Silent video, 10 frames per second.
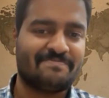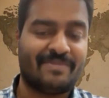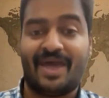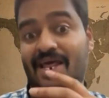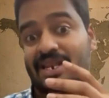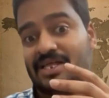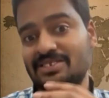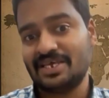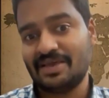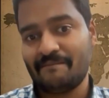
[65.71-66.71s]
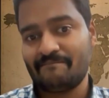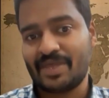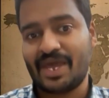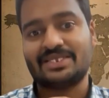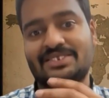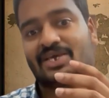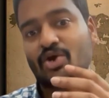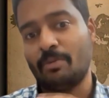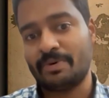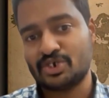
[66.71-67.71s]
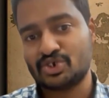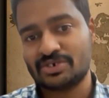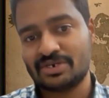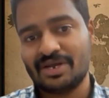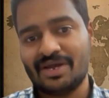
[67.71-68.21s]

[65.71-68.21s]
An LLC? An C corporation?